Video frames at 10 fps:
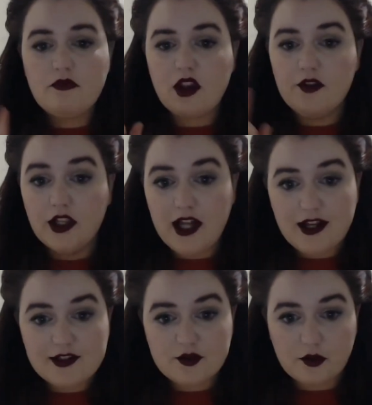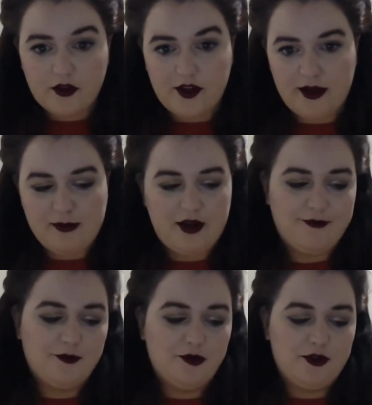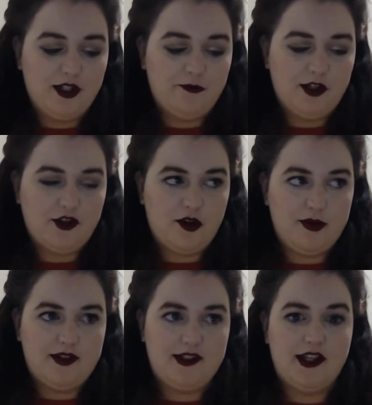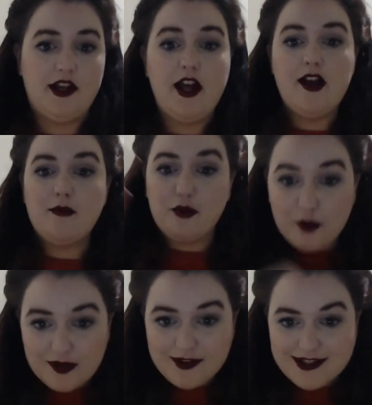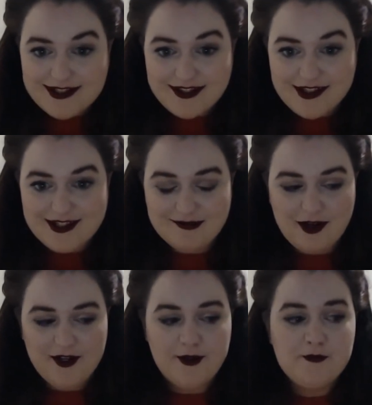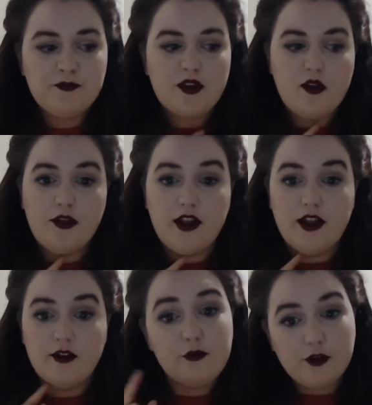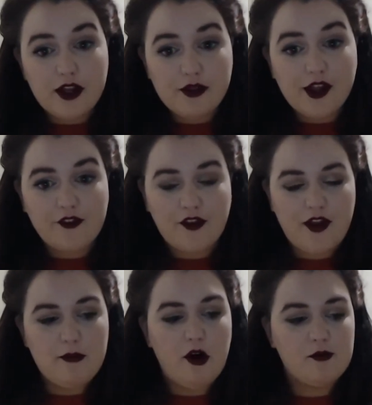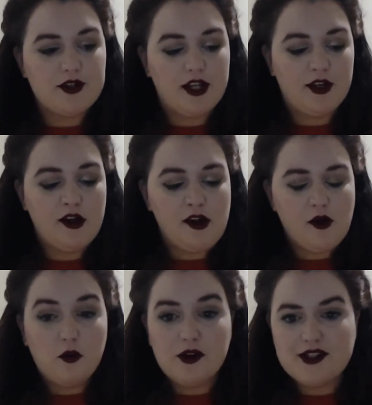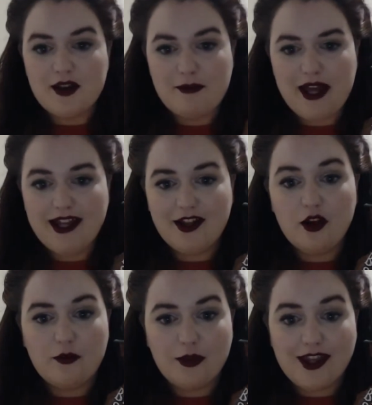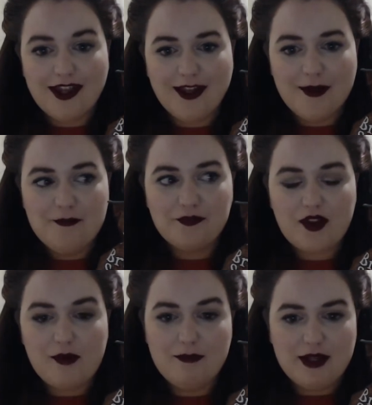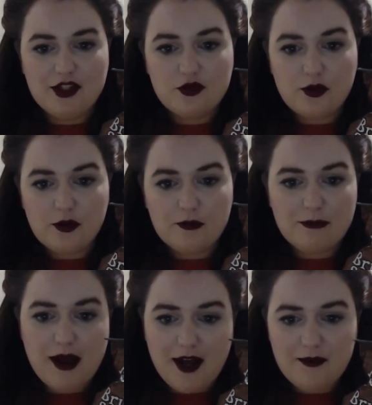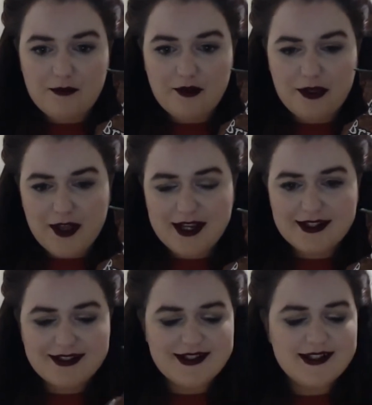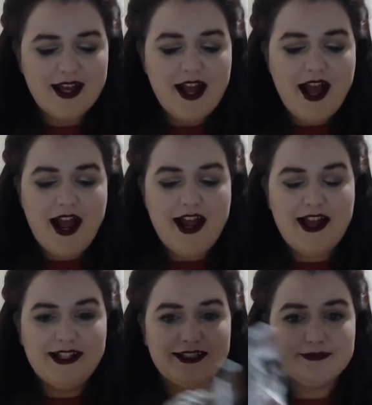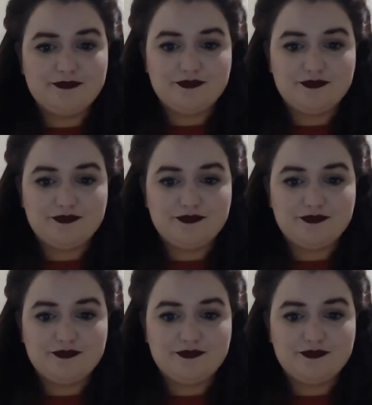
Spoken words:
the last order that I made from Cruelty Free Shop NZ, previous to this one, the free thing that they popped in was a bag of their beetroot puff things, and